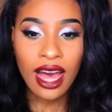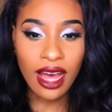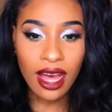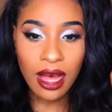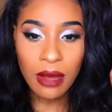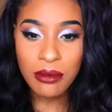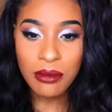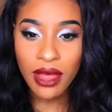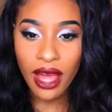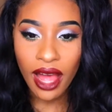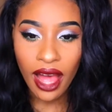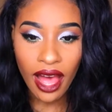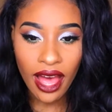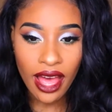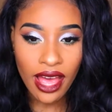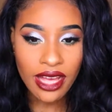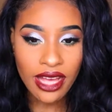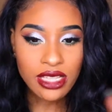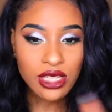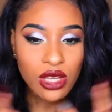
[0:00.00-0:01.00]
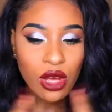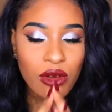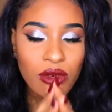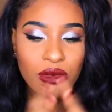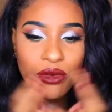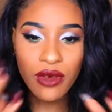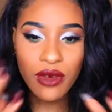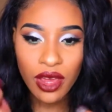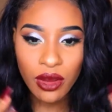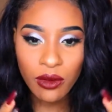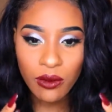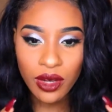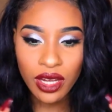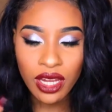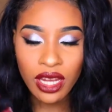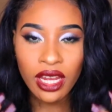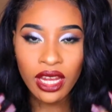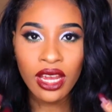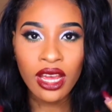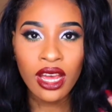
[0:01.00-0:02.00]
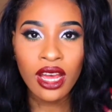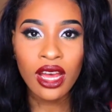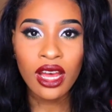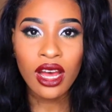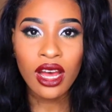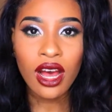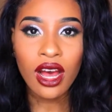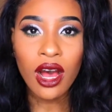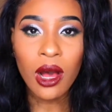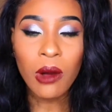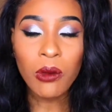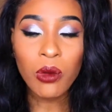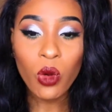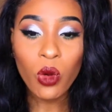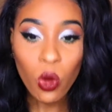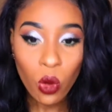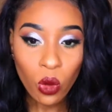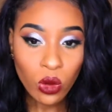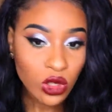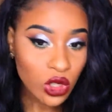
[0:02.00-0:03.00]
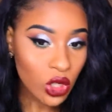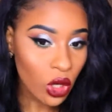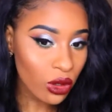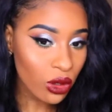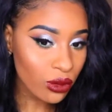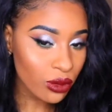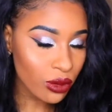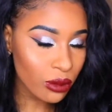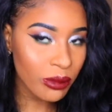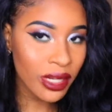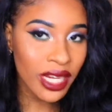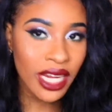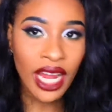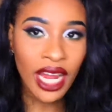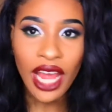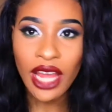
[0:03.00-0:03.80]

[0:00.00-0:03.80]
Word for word: Um, the eyes are very um, cool tone for me.